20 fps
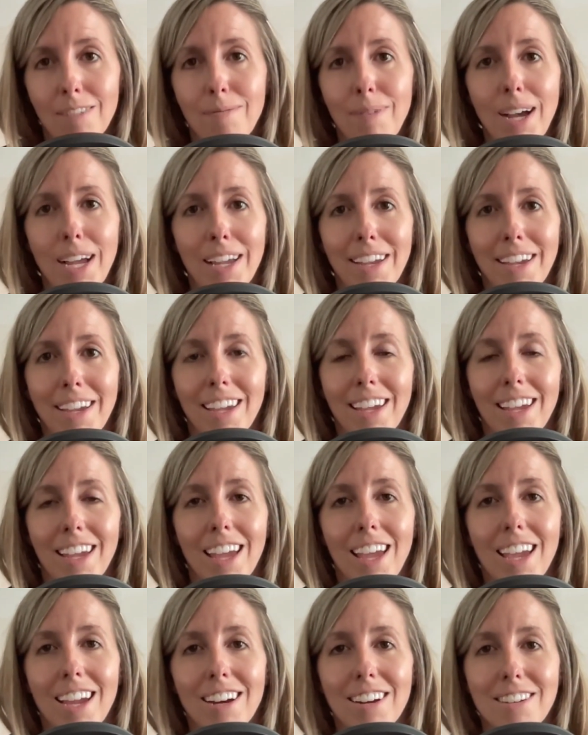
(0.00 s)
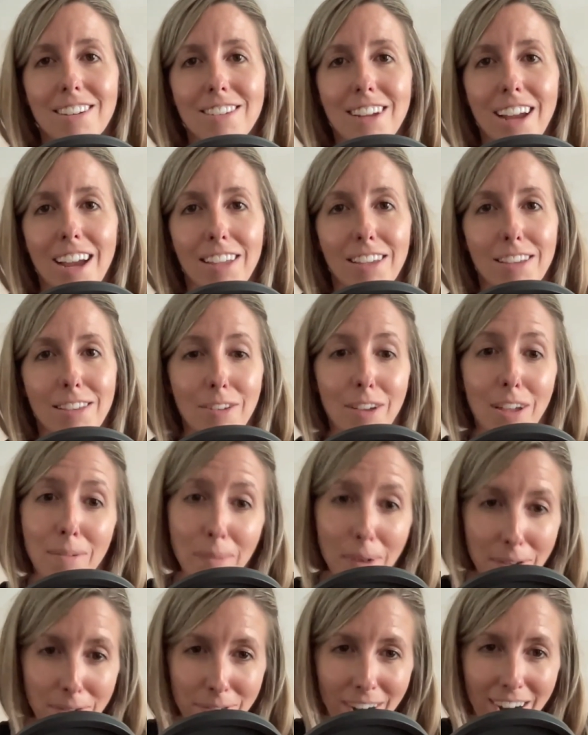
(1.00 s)
My hairstylist
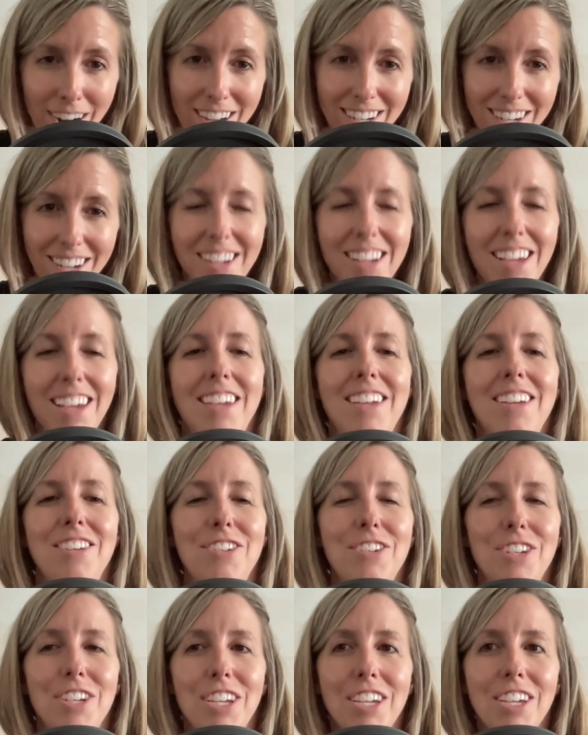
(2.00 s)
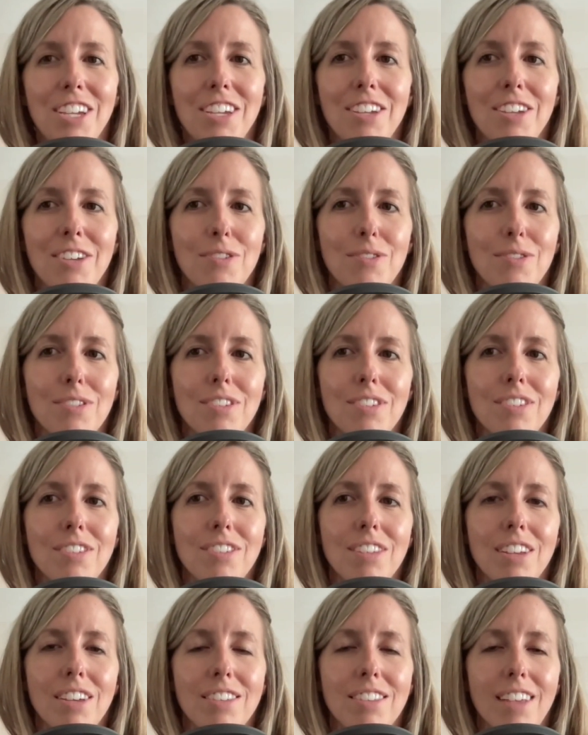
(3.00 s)
and my friend, she
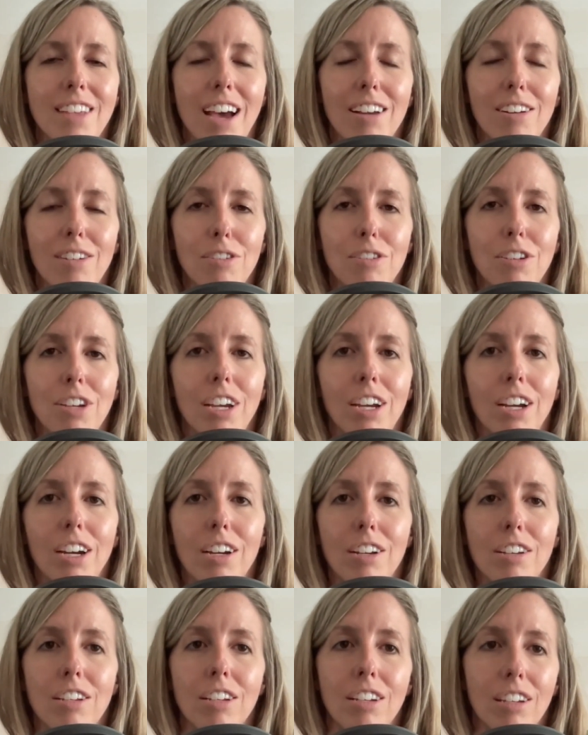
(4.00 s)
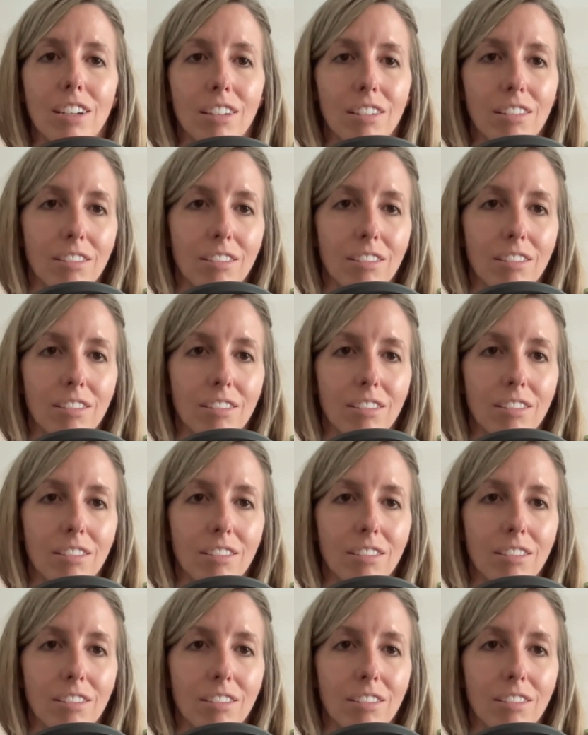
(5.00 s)
uses a saddle chair to,